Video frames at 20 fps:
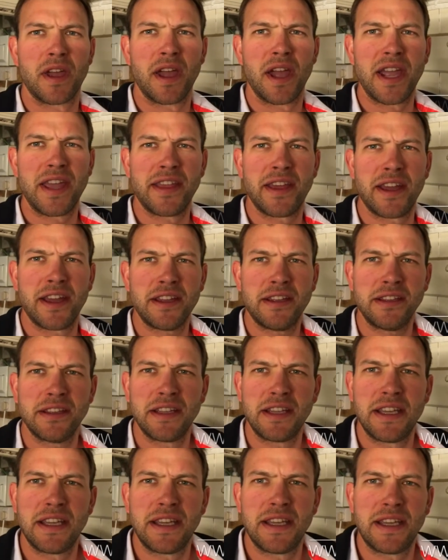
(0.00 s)
Hey there,
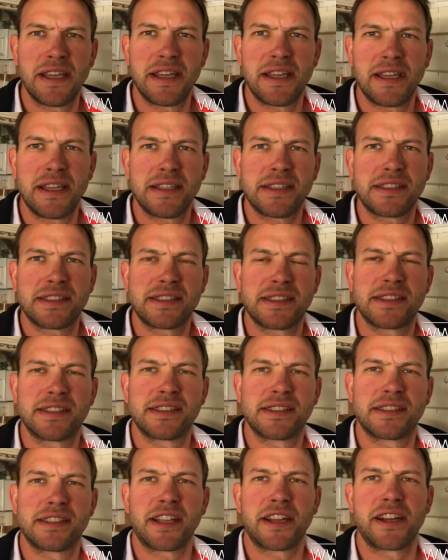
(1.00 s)
it's
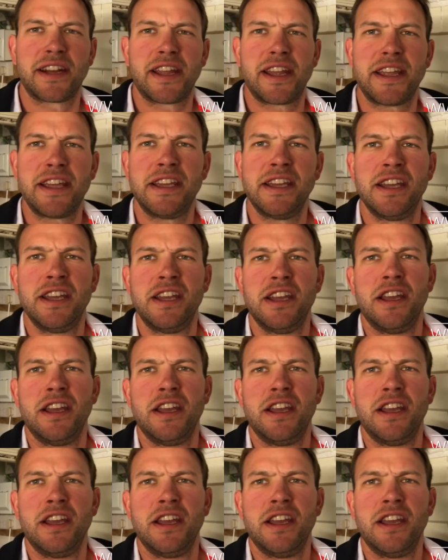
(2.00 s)
Sunday.